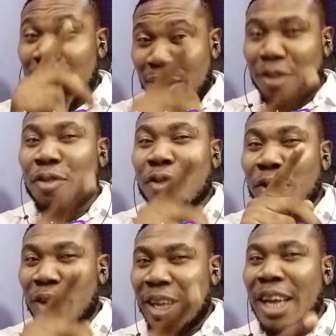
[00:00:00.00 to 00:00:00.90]
Don't
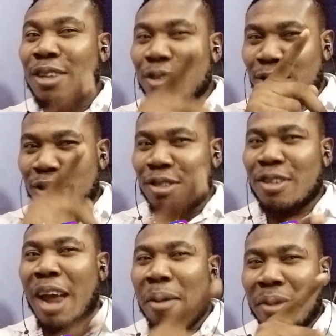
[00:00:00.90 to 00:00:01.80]
forget to
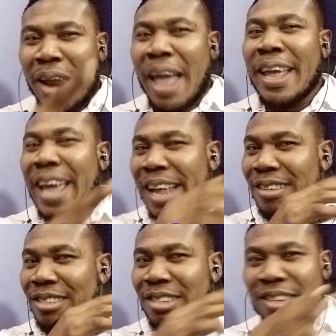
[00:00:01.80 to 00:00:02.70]
subscribe, like,
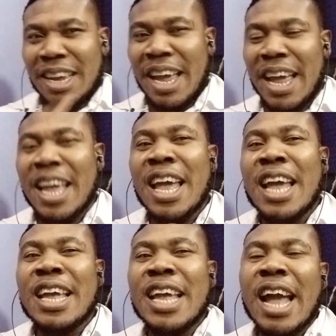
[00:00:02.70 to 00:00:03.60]
and share.
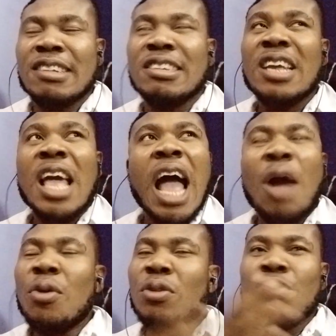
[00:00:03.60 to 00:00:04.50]
Yes,
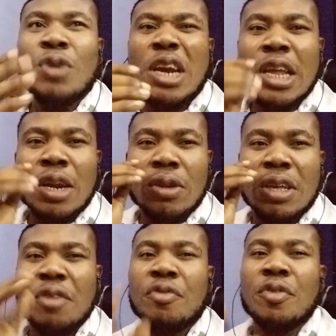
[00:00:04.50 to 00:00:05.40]
I want to do a little
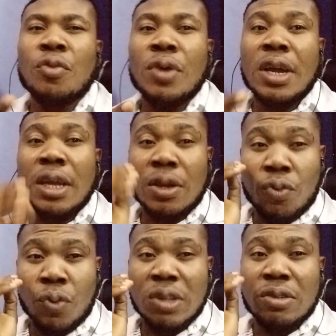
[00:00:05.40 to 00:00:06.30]
giveaway
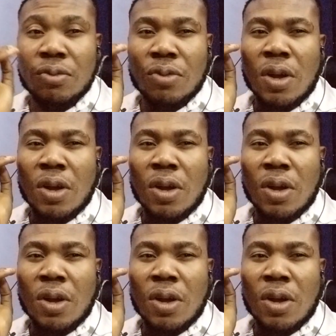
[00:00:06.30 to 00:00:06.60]
with